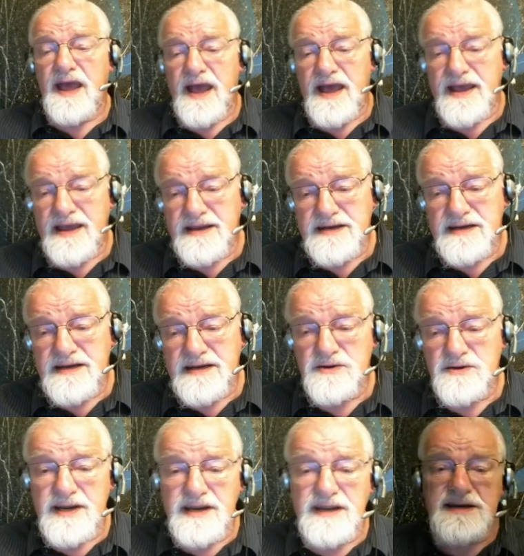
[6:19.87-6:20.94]

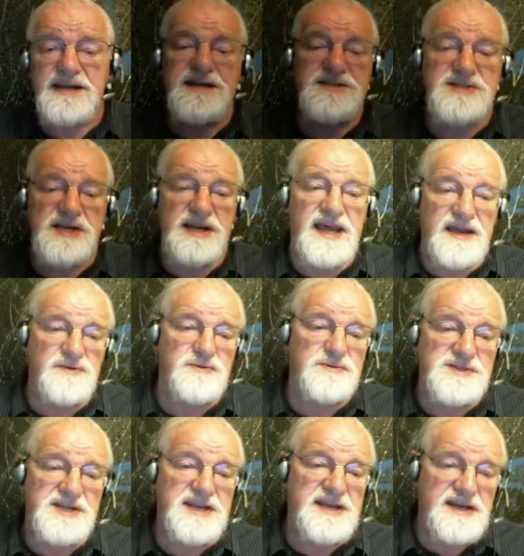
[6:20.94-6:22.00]
And in his
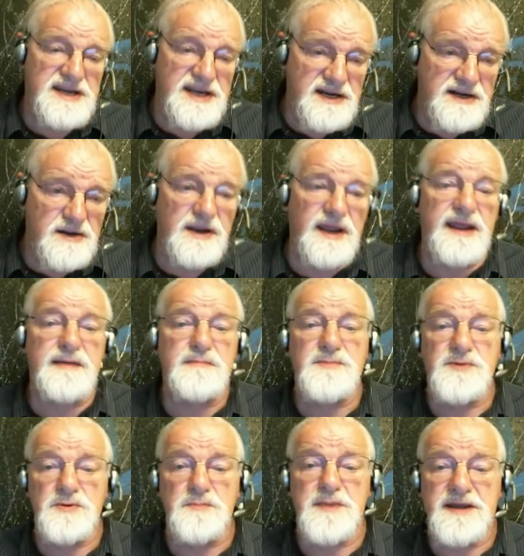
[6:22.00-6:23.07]
letters, he did
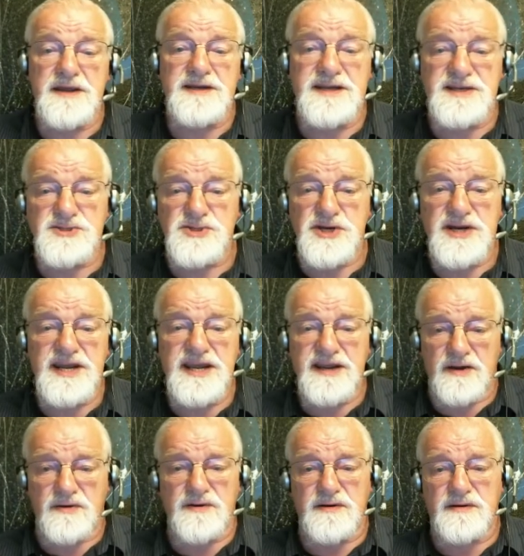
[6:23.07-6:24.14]
claim to be an
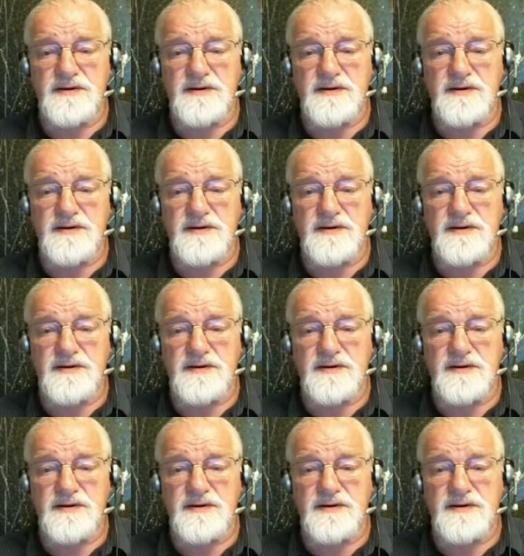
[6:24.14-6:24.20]
engineer